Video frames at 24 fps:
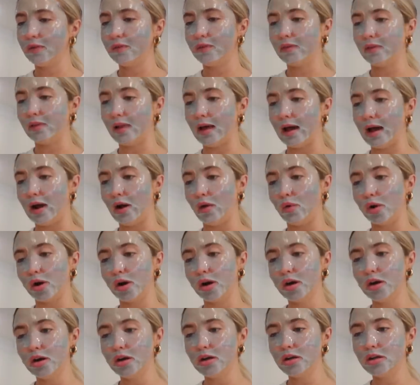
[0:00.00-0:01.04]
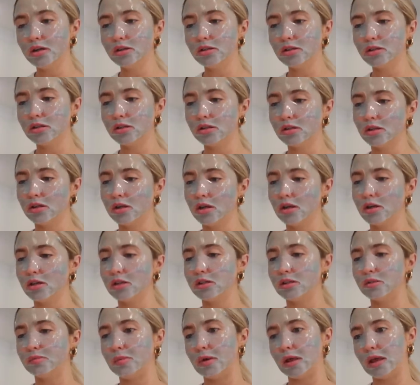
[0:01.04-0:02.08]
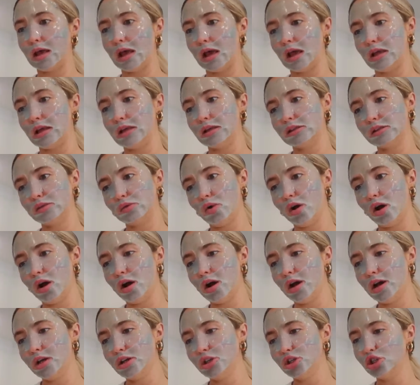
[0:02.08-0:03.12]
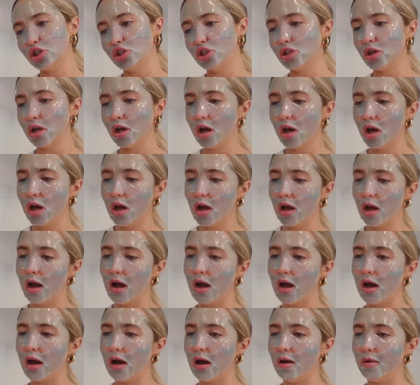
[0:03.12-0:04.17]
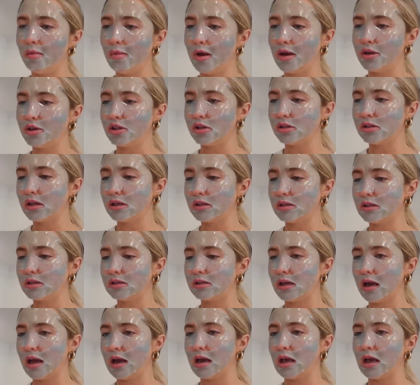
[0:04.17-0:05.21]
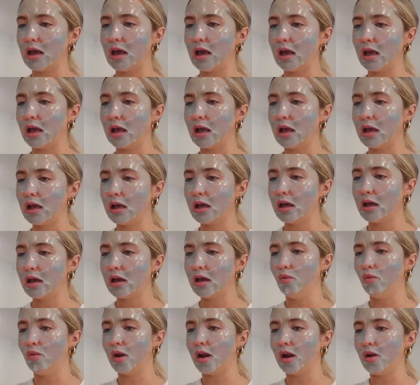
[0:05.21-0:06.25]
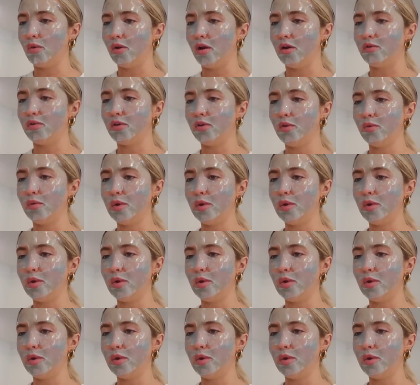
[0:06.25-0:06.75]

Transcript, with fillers: flowers, spaghetti squash, um, and just like deciding what I want for the